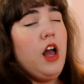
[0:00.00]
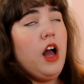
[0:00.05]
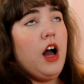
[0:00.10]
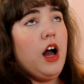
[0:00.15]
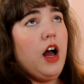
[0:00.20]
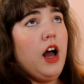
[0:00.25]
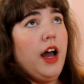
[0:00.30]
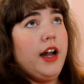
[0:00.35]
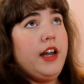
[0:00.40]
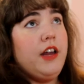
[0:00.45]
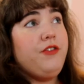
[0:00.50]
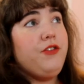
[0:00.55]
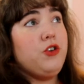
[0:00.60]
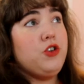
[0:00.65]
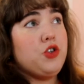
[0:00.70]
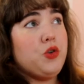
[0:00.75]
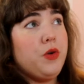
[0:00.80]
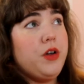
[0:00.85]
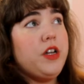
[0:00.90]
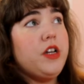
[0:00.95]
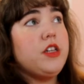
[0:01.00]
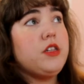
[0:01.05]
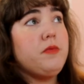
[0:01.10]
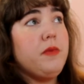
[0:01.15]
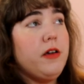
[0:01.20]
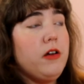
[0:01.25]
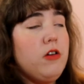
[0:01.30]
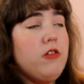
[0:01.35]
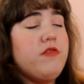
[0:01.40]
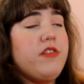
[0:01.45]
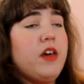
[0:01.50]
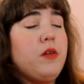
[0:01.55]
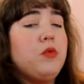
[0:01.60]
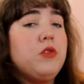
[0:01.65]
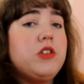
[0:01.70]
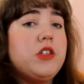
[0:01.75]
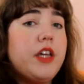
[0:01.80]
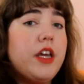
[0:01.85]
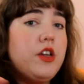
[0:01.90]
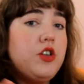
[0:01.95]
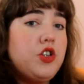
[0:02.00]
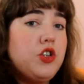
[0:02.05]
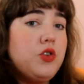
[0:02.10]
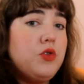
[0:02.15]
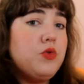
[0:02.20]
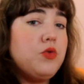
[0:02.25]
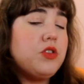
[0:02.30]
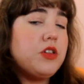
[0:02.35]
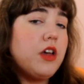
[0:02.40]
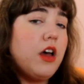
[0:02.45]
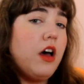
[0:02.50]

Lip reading: And if your screen is mirrored, they will send you